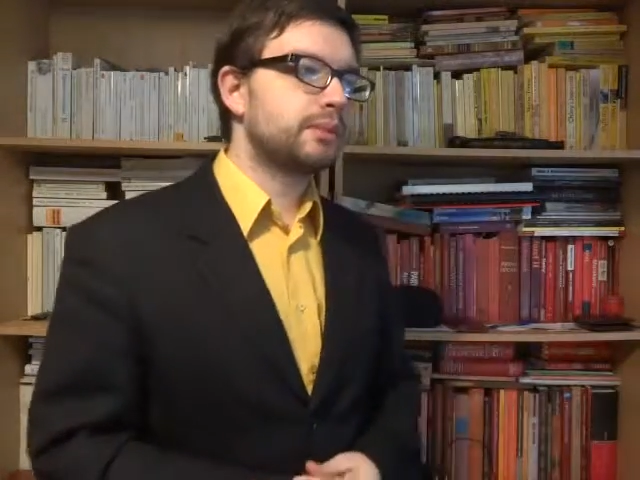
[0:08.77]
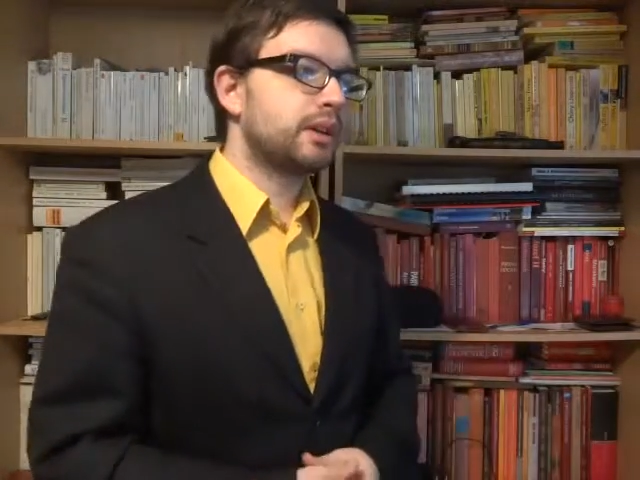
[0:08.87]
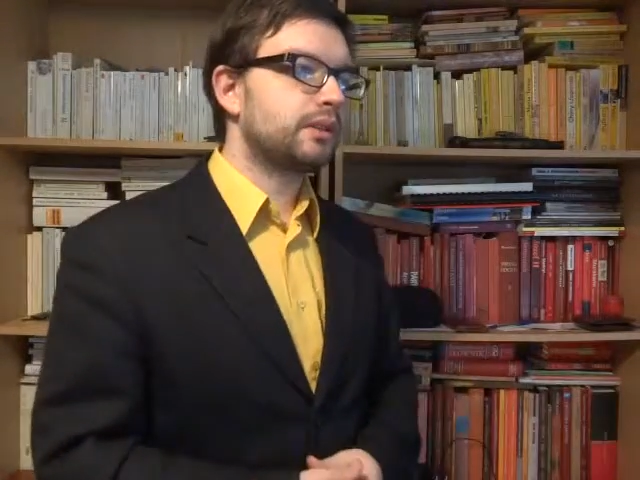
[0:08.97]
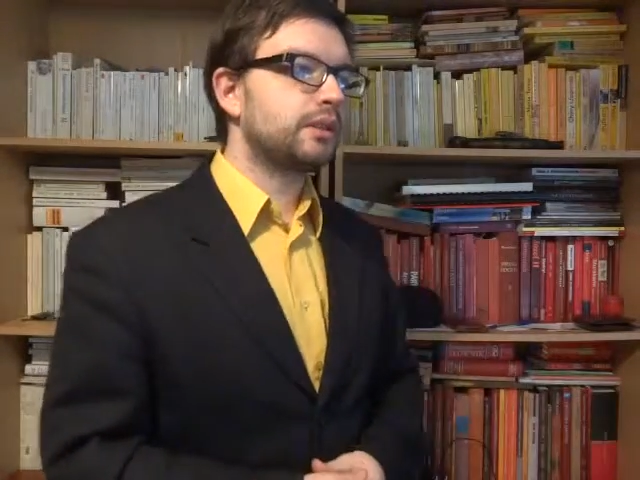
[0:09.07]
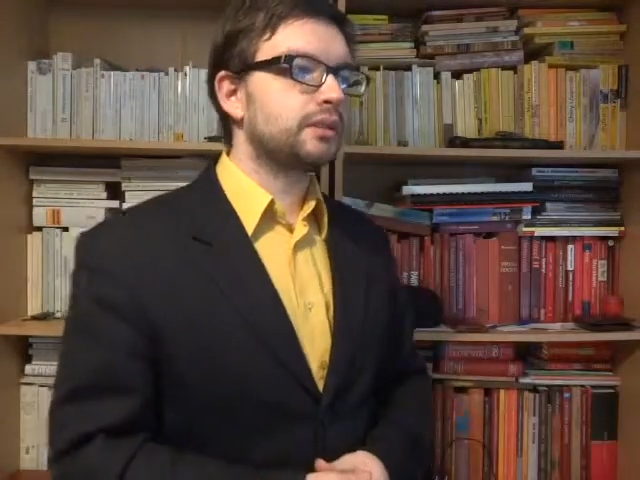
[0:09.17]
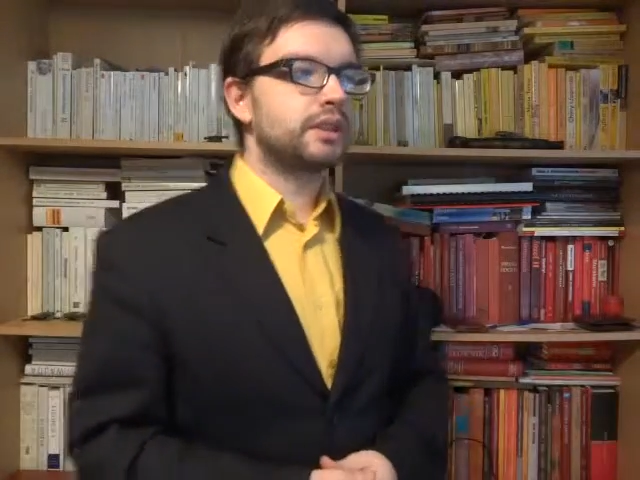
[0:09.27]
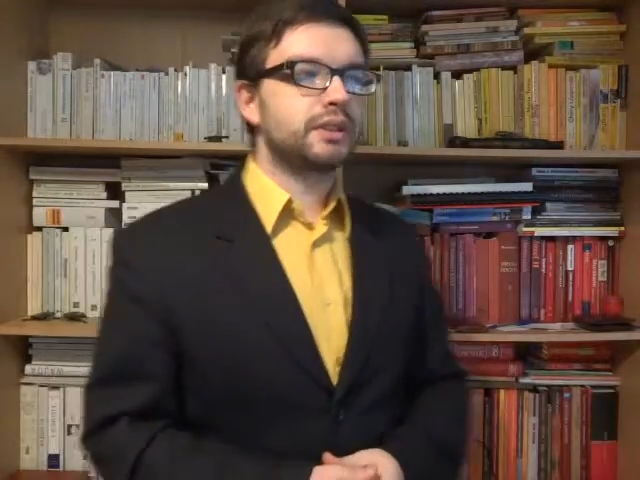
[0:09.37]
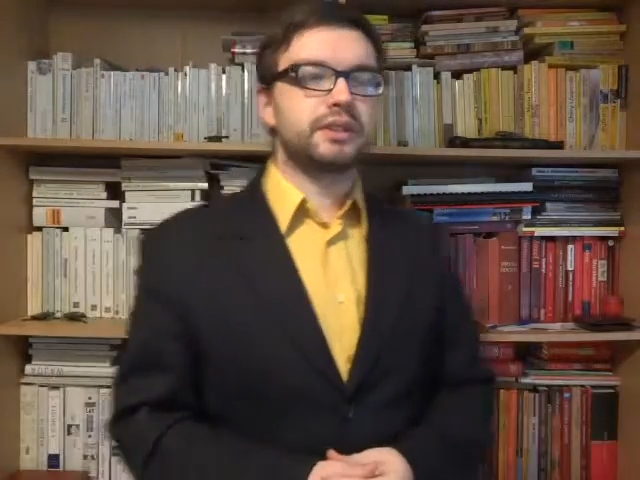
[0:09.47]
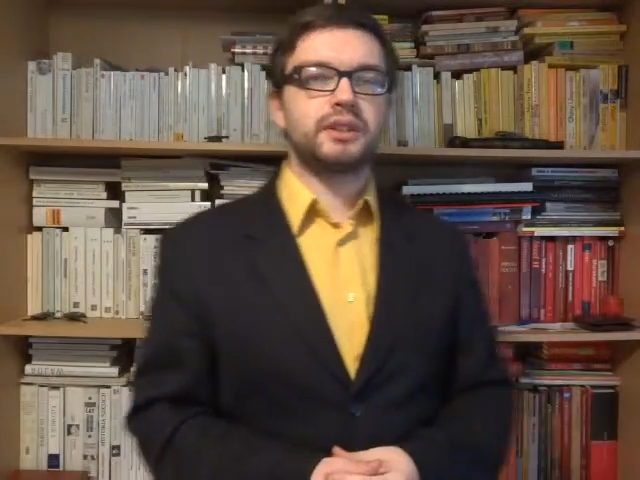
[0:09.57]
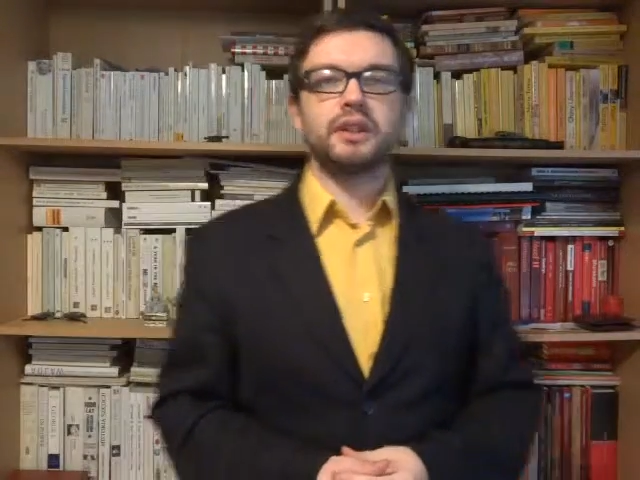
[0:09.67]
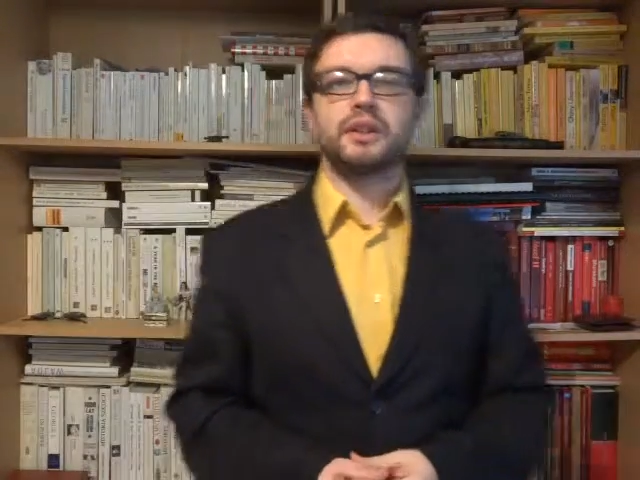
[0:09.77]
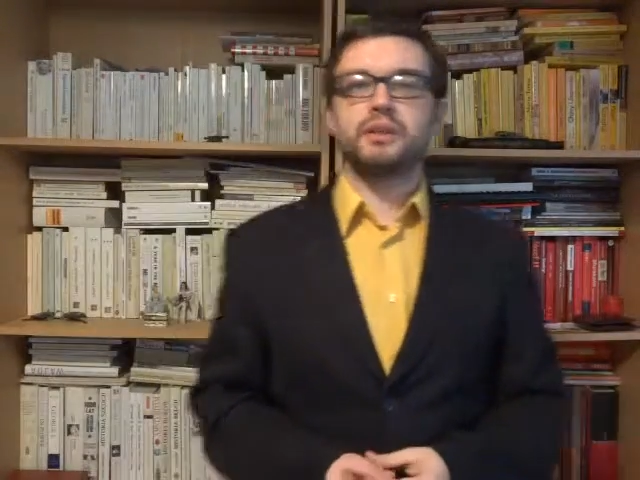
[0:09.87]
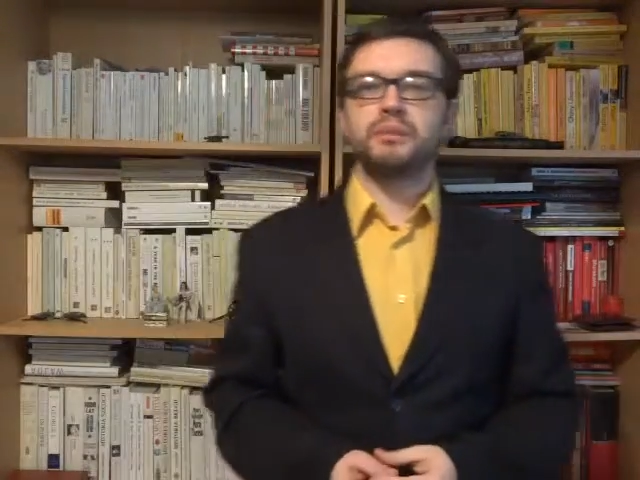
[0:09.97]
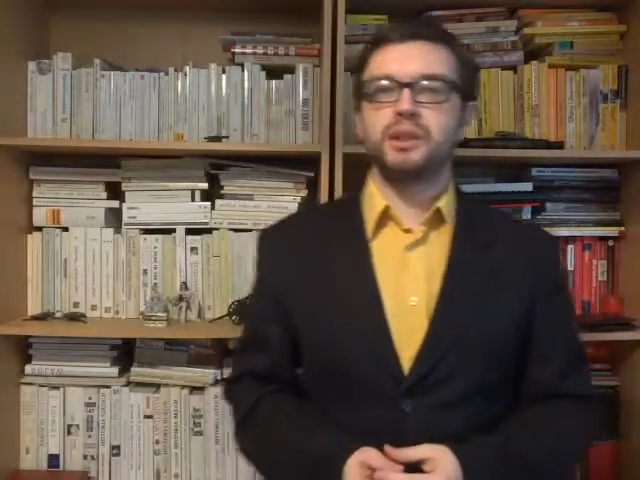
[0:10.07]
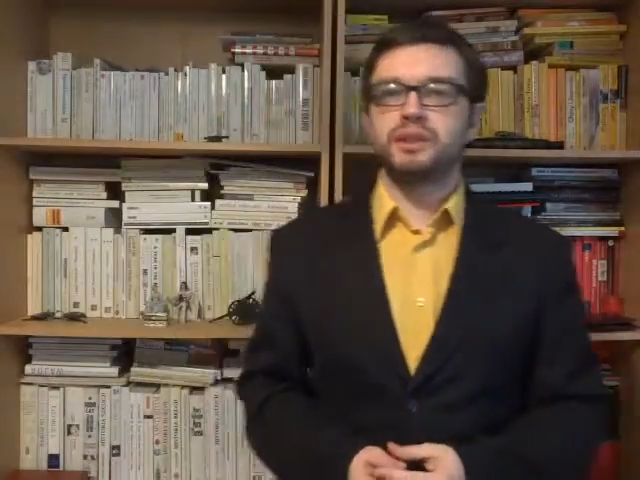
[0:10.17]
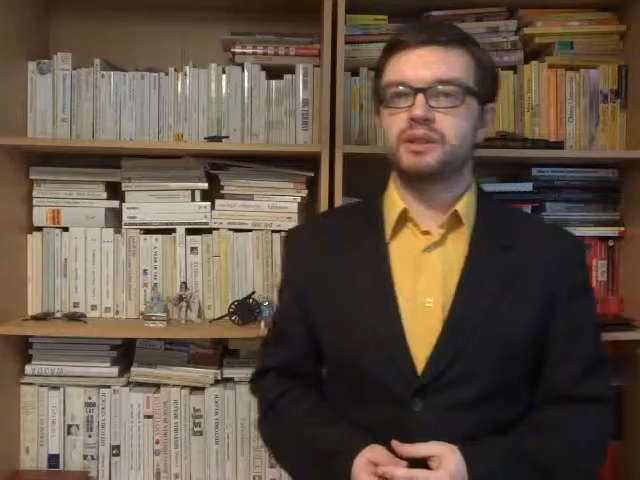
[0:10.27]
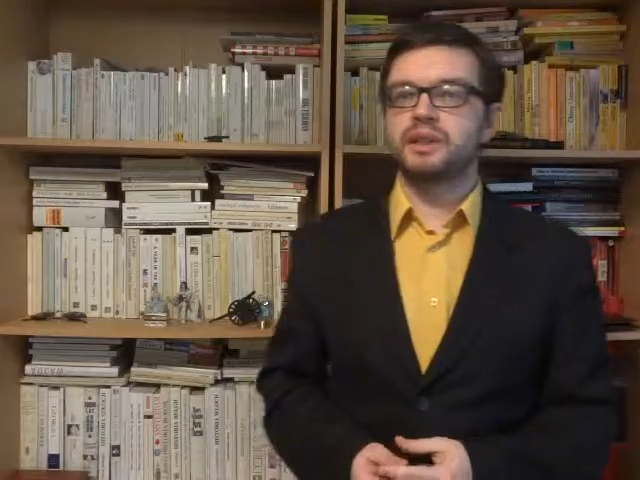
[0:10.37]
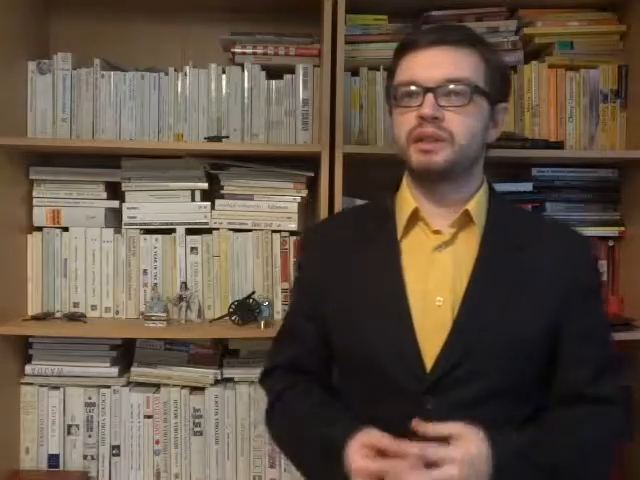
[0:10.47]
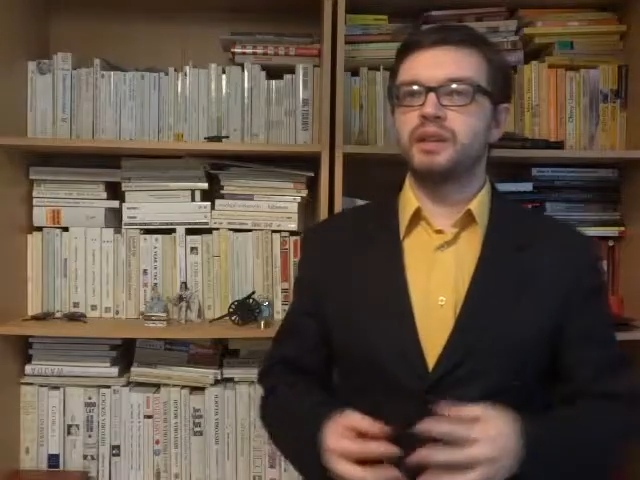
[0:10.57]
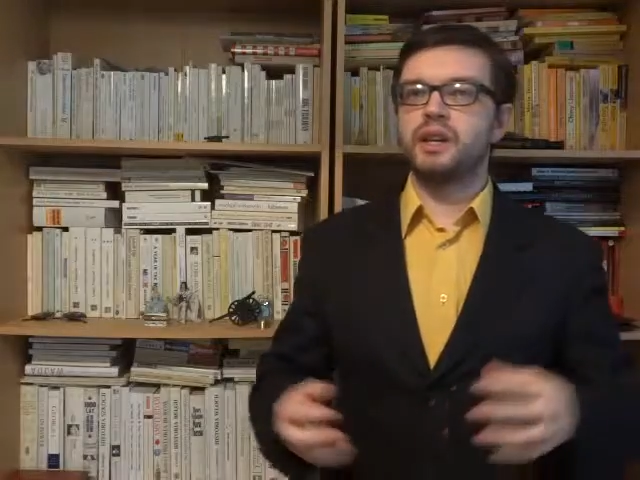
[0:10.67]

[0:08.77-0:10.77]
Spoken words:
are not necessarily means that